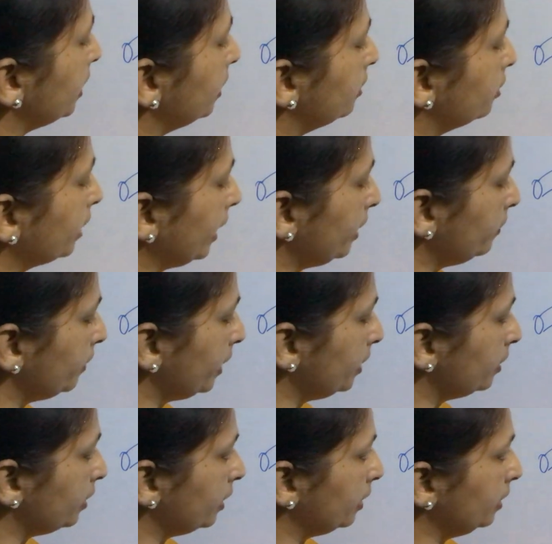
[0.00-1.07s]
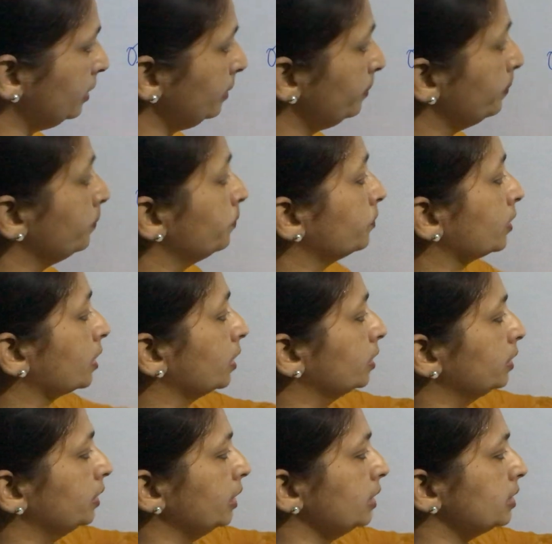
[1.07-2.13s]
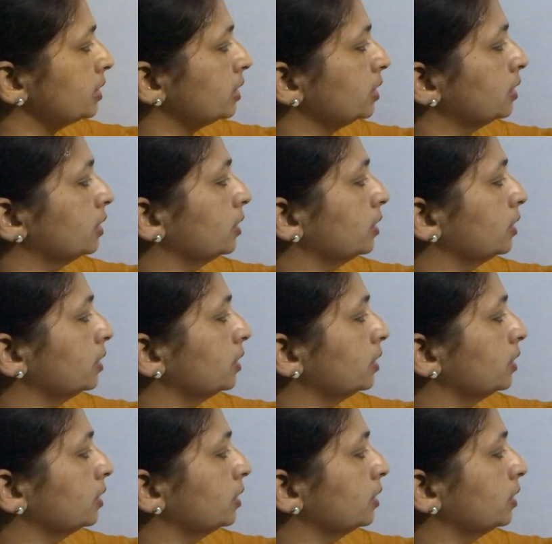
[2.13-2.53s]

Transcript: and right ventricle. This